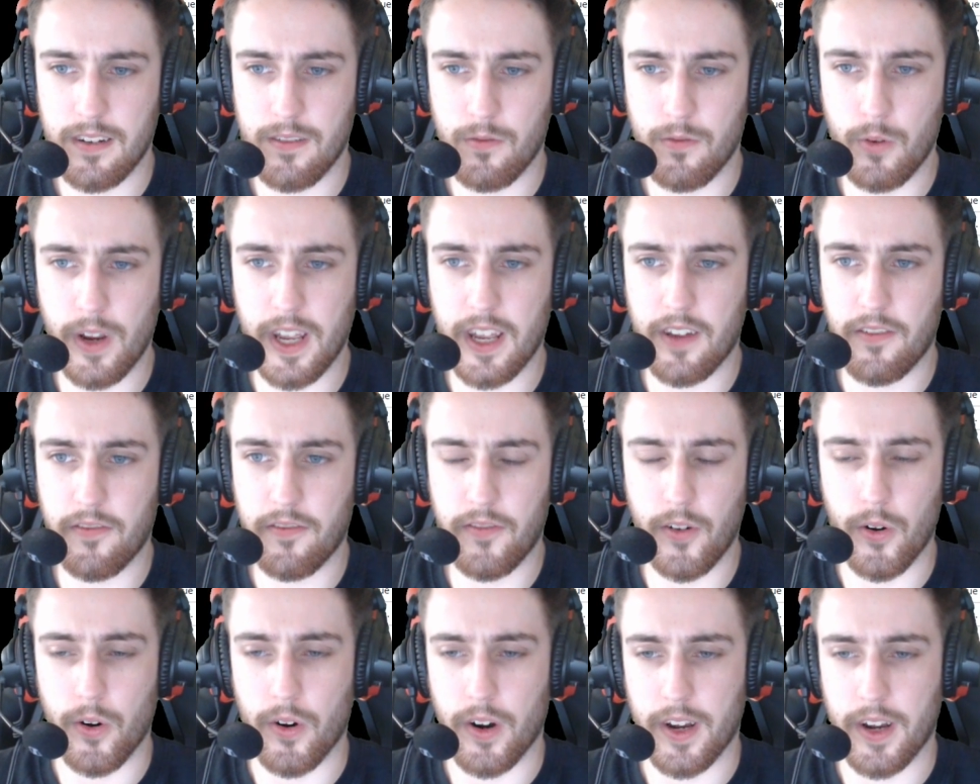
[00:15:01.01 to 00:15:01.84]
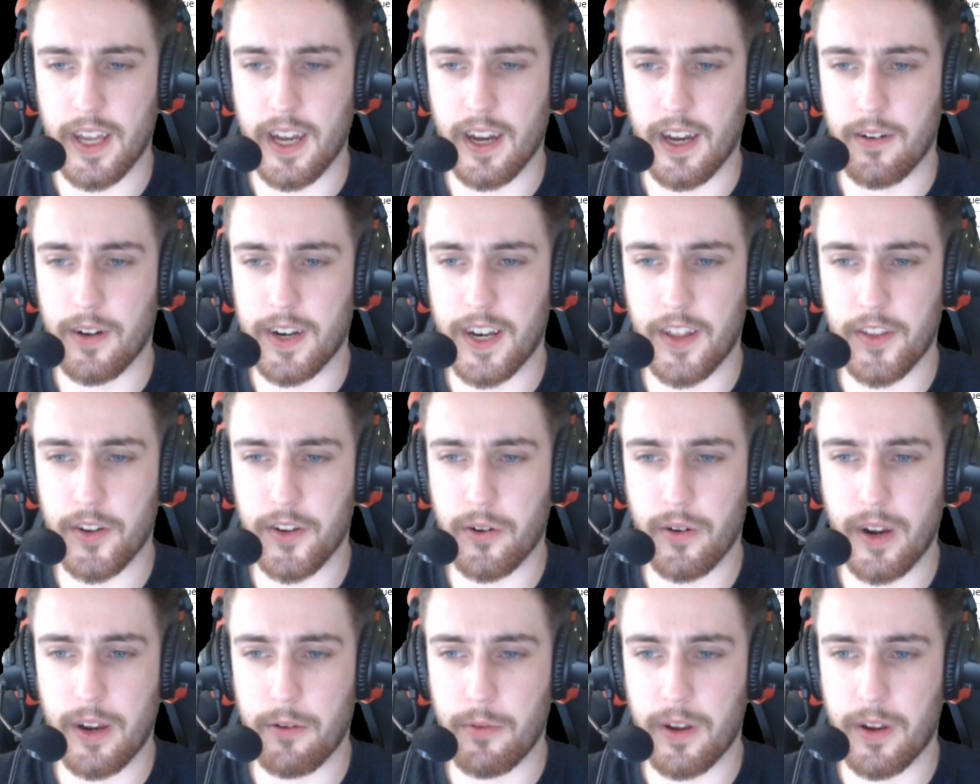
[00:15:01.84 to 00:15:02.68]
Week 4, yeah, another
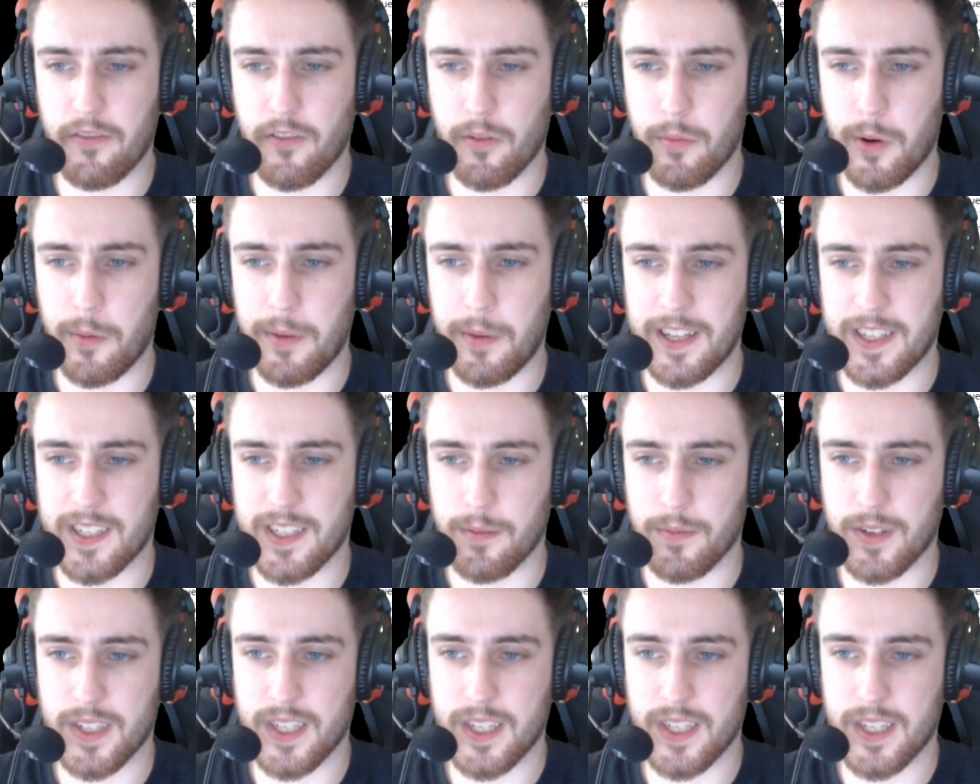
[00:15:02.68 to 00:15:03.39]
great week for Momentum